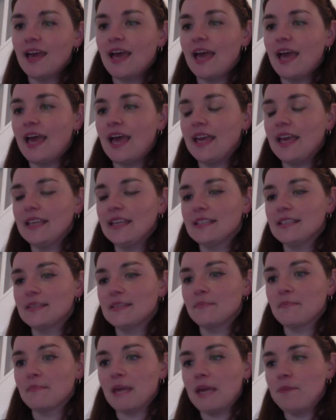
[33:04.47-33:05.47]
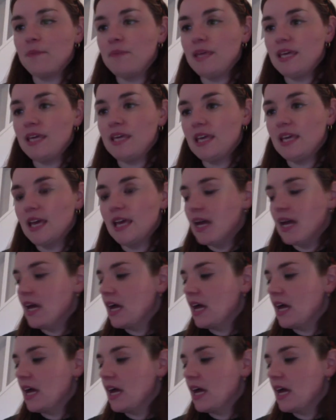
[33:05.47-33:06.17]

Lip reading: and maybe